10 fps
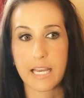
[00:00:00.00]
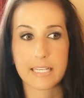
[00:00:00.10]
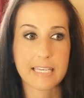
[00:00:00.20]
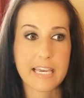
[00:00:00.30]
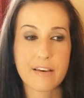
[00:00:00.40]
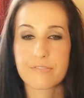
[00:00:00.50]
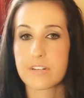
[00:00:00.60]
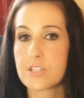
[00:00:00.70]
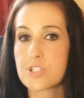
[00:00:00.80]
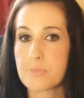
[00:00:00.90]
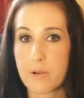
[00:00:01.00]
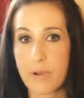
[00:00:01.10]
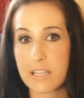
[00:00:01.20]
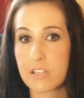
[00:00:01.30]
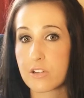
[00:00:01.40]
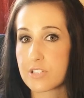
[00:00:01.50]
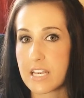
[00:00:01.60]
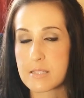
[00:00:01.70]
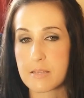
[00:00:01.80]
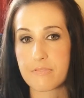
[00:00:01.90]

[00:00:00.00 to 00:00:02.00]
I can't fit into my regular days.